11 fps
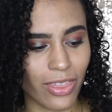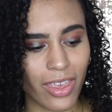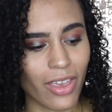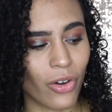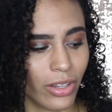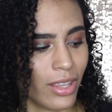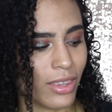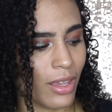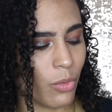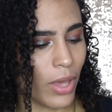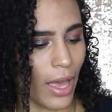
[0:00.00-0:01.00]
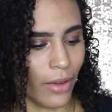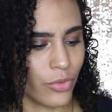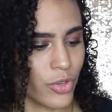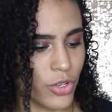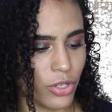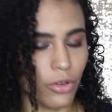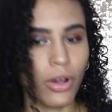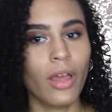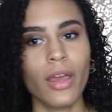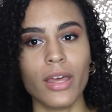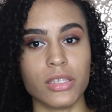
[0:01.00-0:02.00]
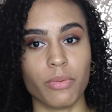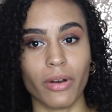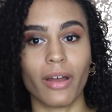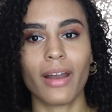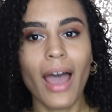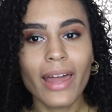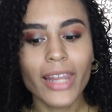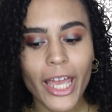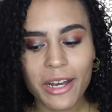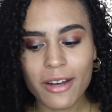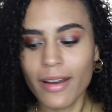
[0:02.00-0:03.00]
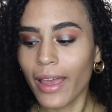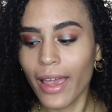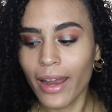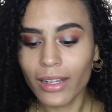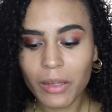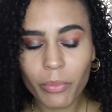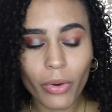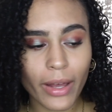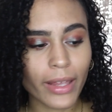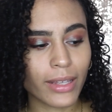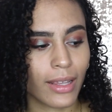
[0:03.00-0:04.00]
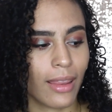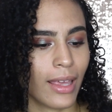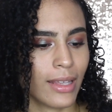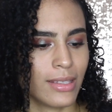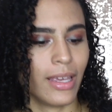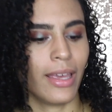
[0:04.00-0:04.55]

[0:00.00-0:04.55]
and the only thing we have to do is put on highlighter and a lip product. That's